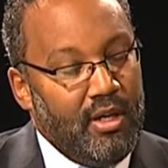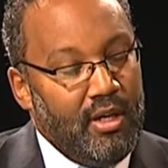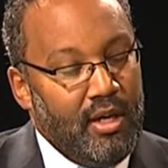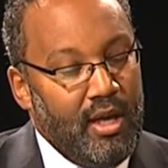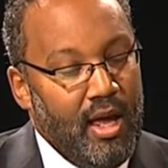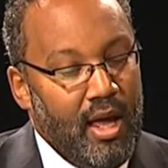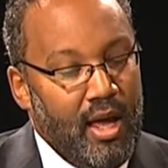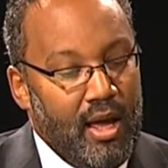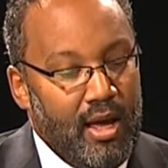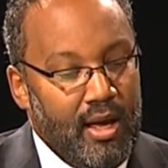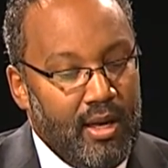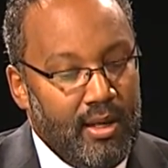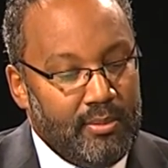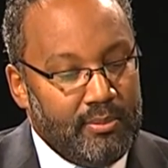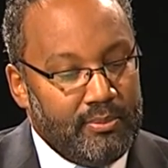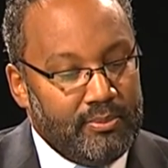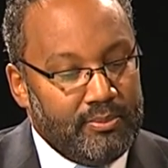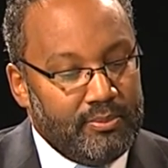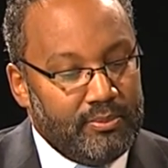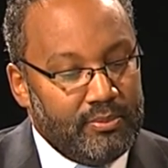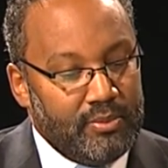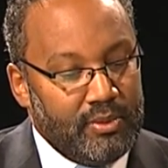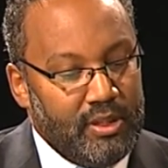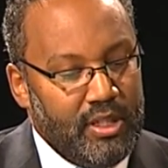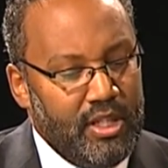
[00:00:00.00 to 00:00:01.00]

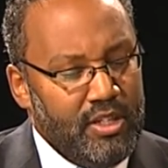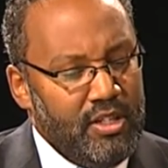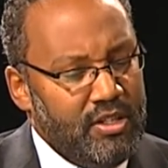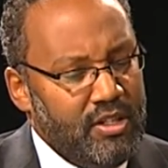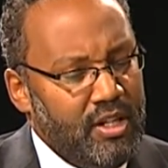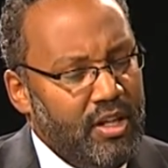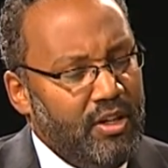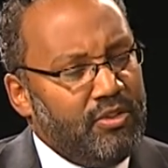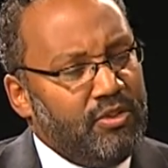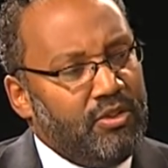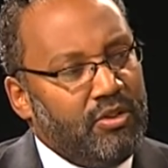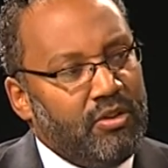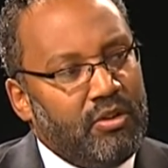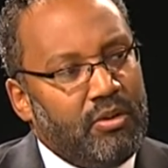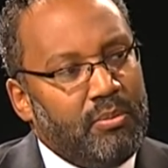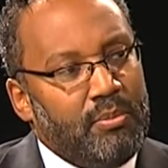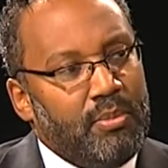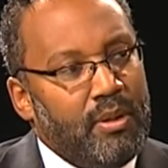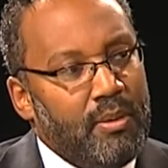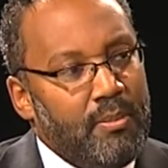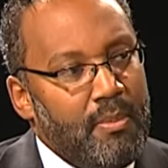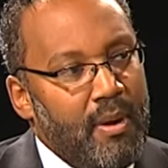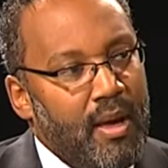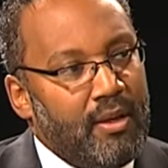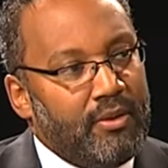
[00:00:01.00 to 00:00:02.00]
Um, can you tell us a little
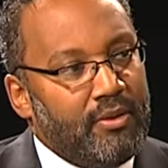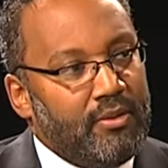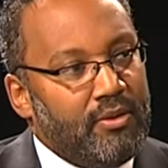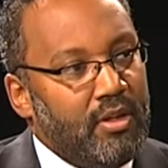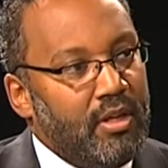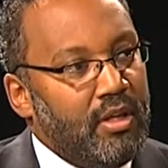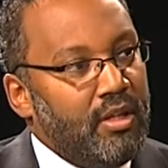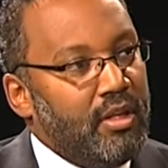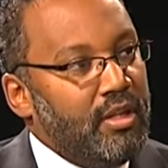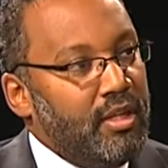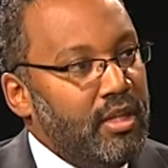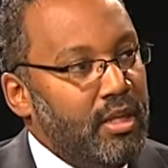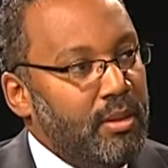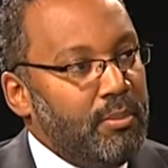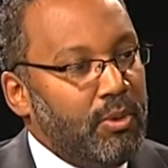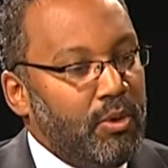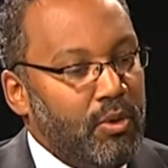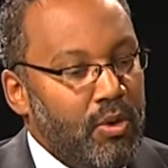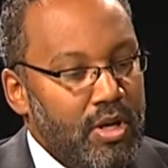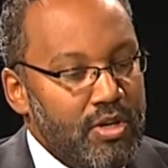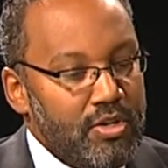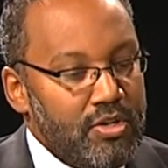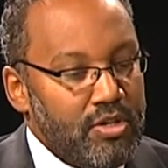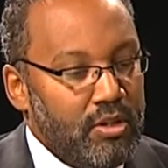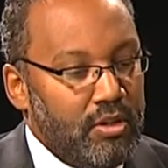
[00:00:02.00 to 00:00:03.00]
bit about the, the
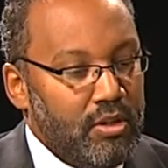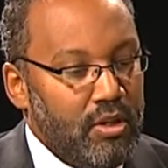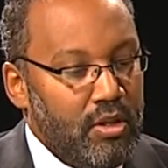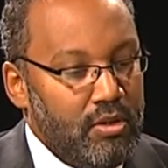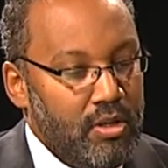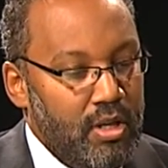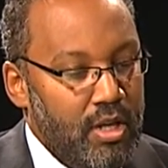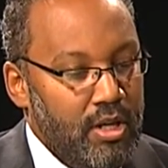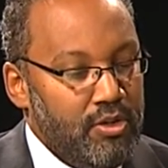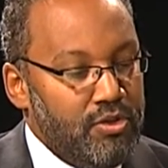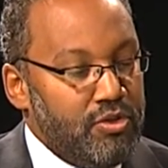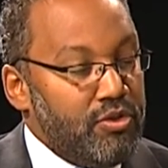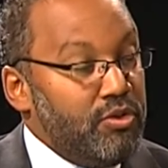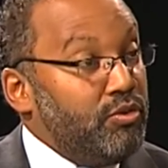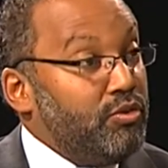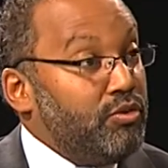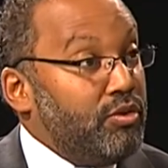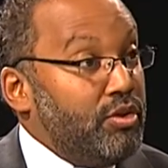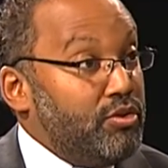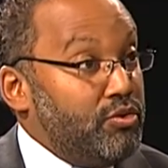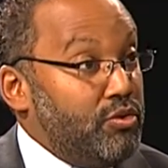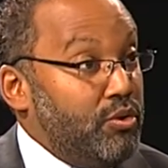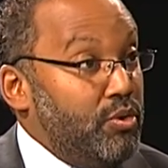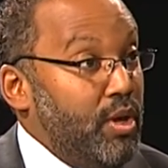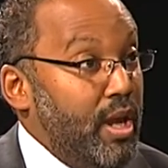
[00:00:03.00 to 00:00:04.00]
immigration issues
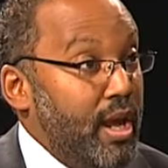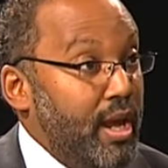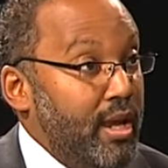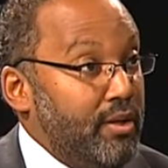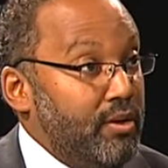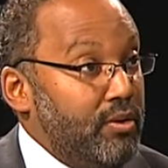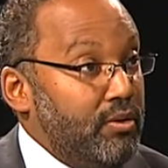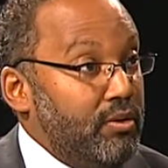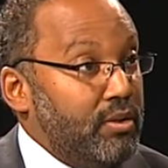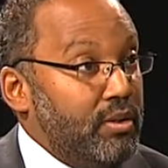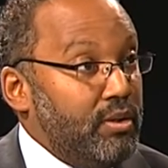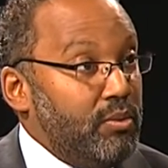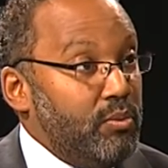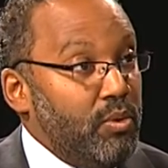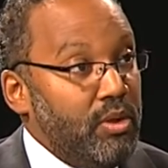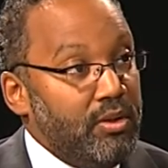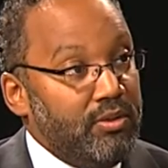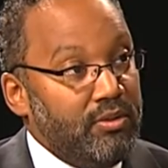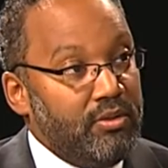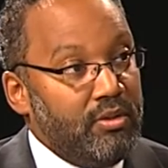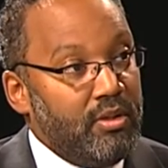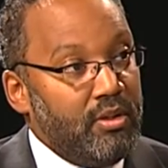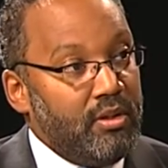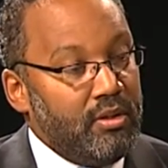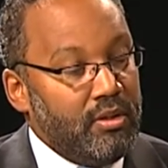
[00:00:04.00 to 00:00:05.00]
that you handle and
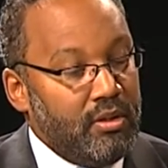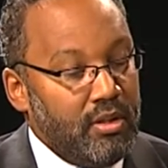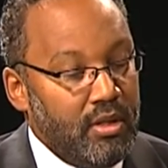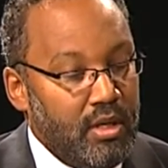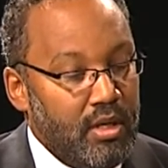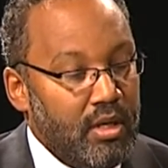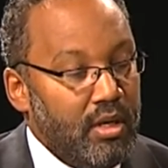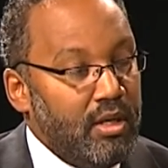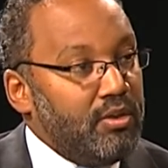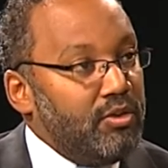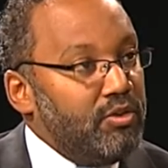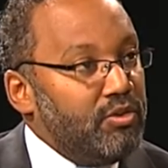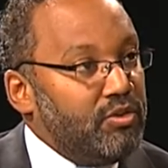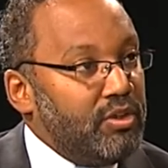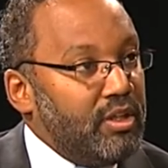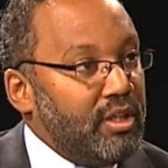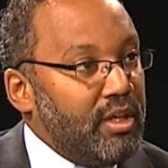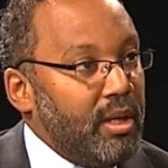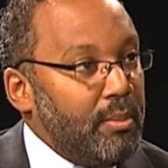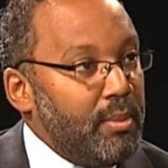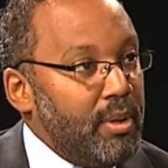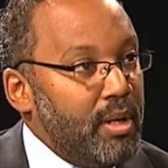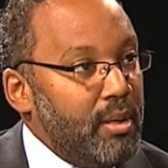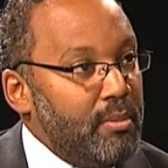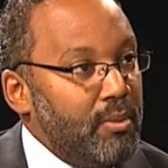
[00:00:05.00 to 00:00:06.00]
ones that uh, you see
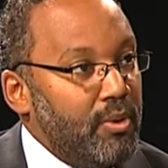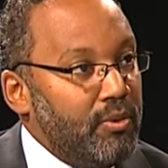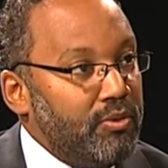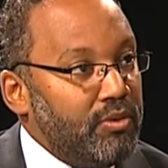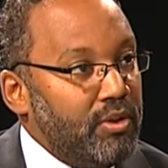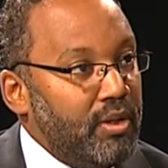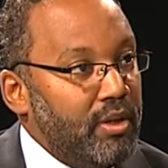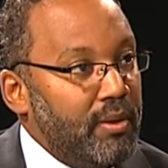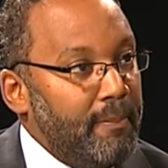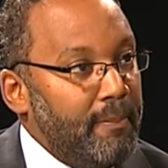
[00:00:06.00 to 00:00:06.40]
coming up mostly?